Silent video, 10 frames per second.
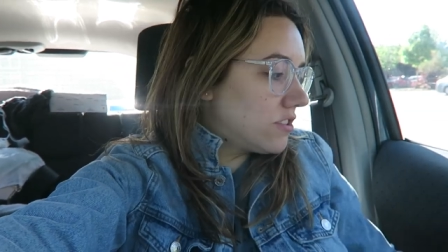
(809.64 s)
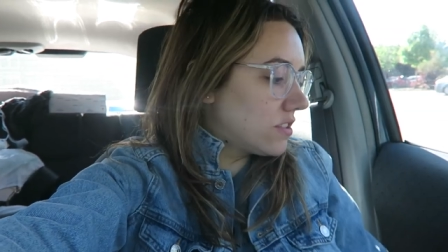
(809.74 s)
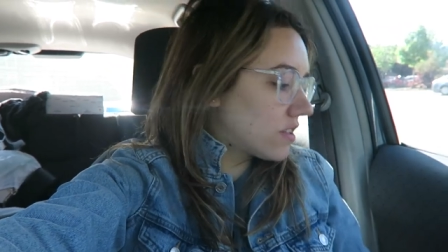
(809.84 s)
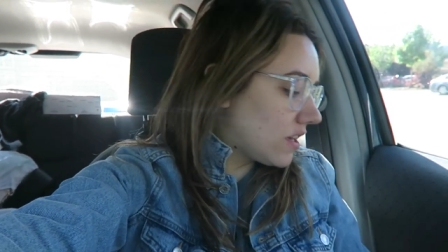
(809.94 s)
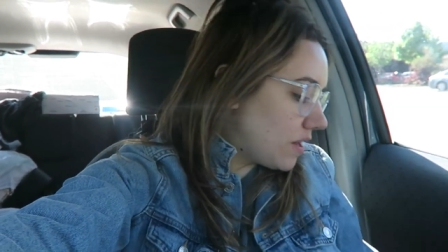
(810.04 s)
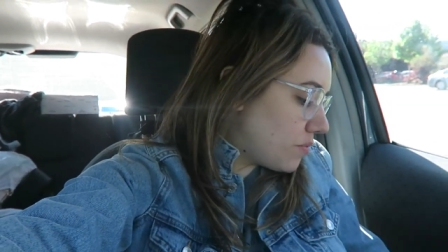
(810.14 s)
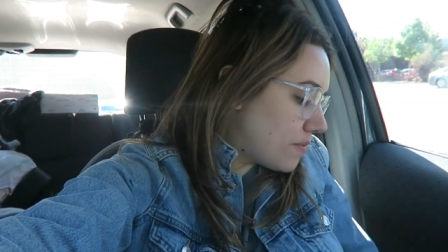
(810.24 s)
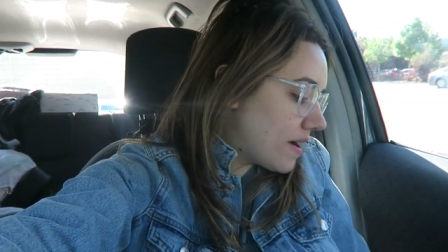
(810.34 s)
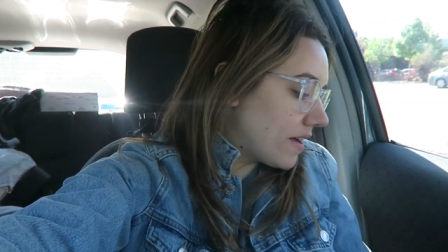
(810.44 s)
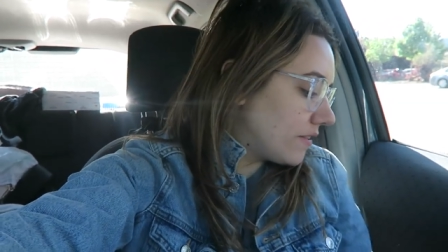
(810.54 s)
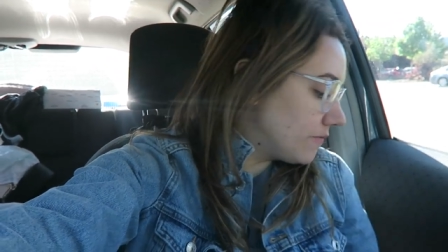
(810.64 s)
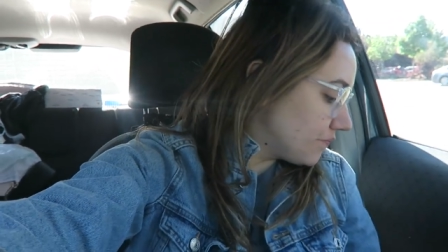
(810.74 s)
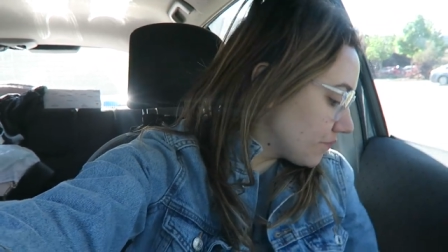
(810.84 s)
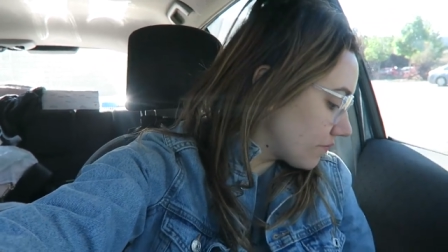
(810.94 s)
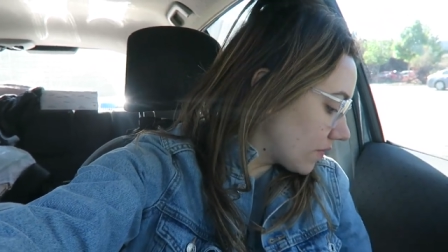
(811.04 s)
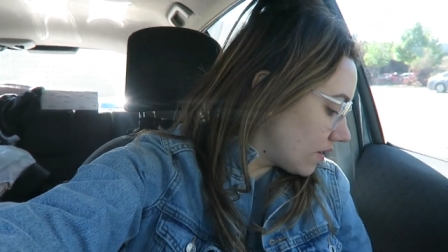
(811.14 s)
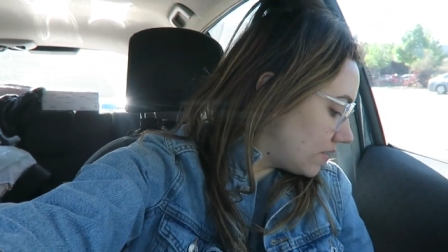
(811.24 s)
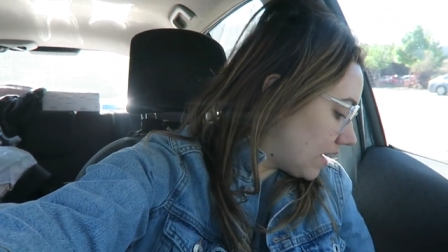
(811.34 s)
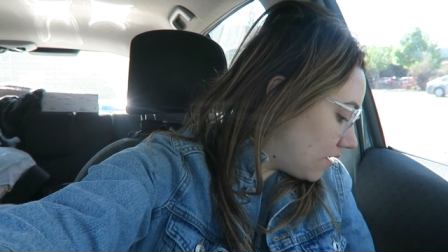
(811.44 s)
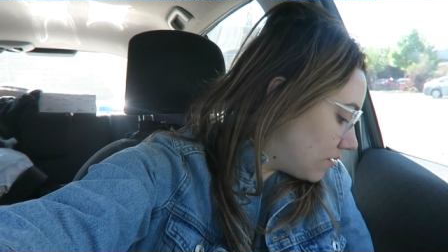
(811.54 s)
I just keep mine
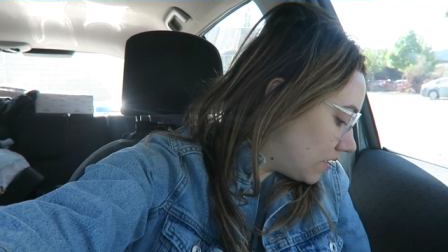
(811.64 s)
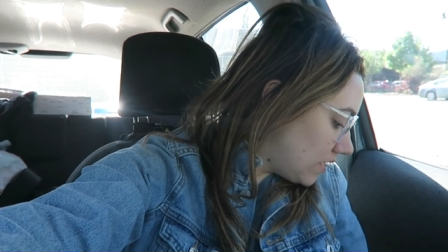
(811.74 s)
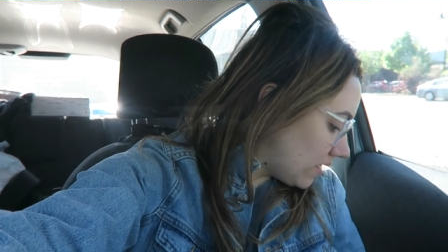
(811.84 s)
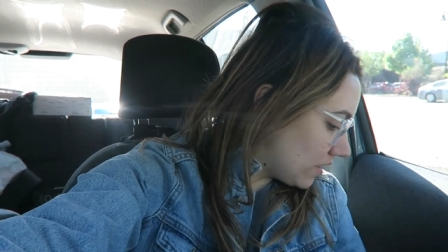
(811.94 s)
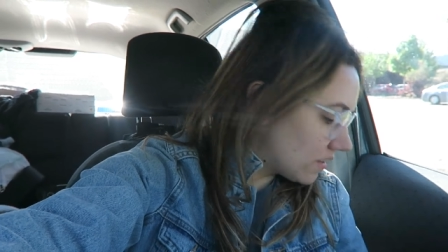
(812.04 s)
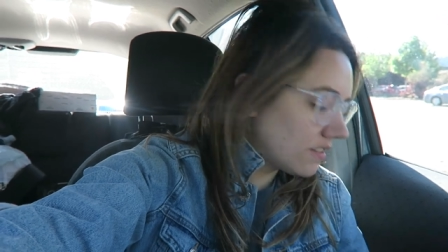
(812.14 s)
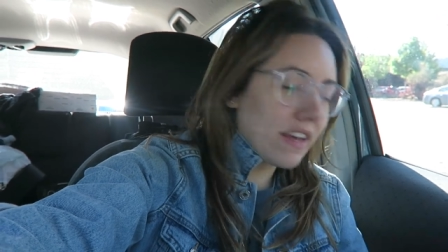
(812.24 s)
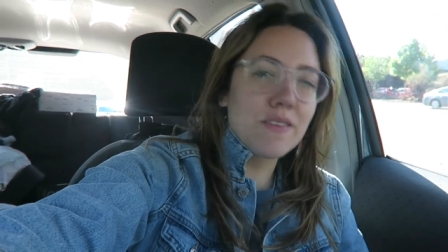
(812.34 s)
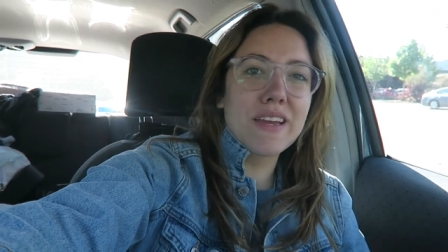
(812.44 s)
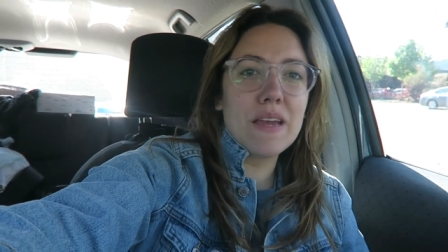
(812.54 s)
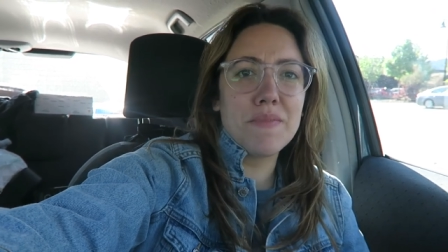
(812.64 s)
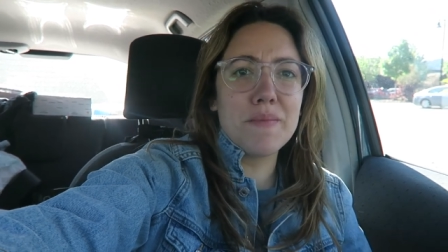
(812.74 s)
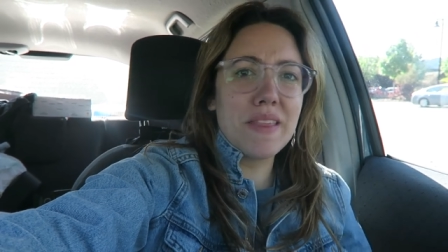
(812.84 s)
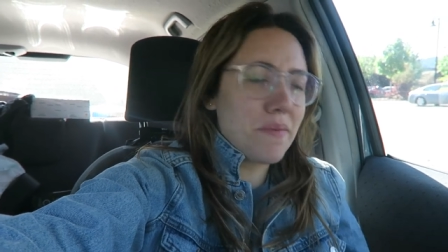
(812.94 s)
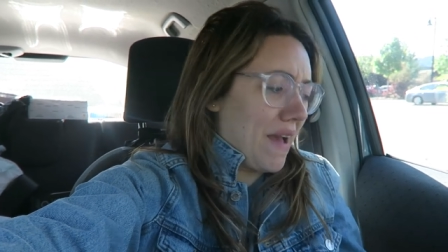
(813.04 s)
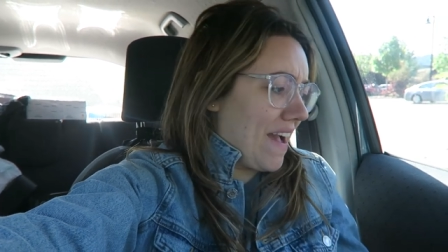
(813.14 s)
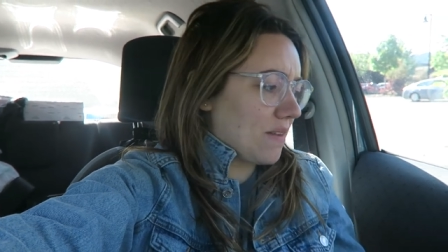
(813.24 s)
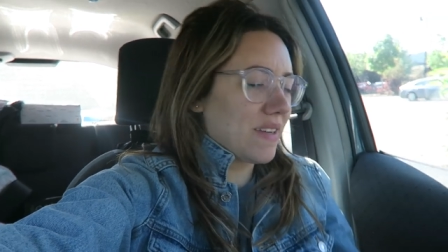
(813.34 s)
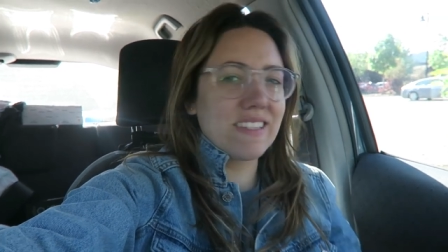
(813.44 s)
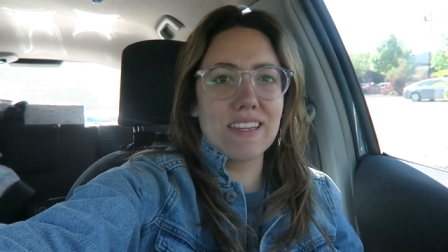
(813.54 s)
down here. Like I don't keep them in the
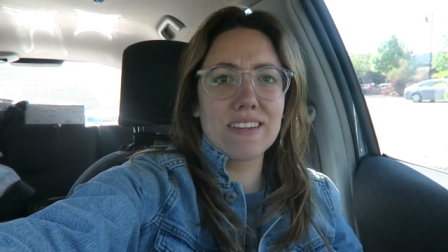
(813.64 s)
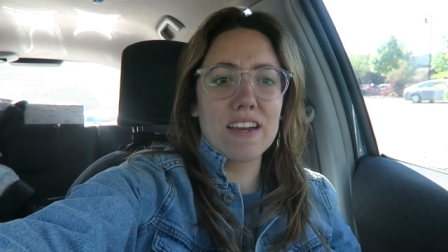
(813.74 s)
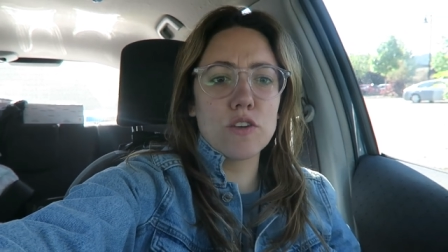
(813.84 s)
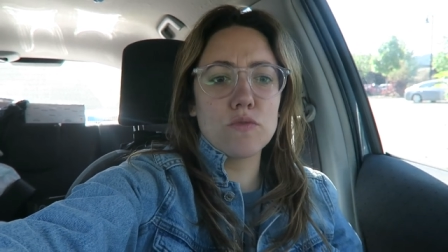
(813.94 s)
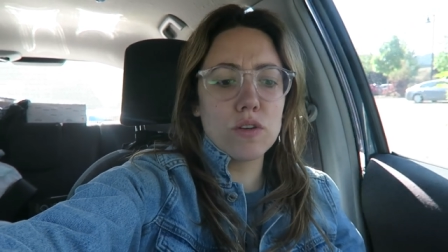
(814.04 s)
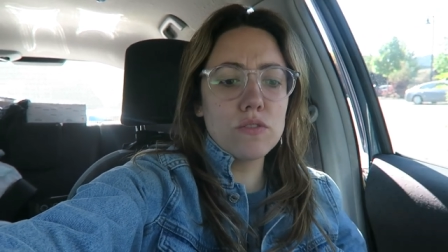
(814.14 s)
bag because that's kind of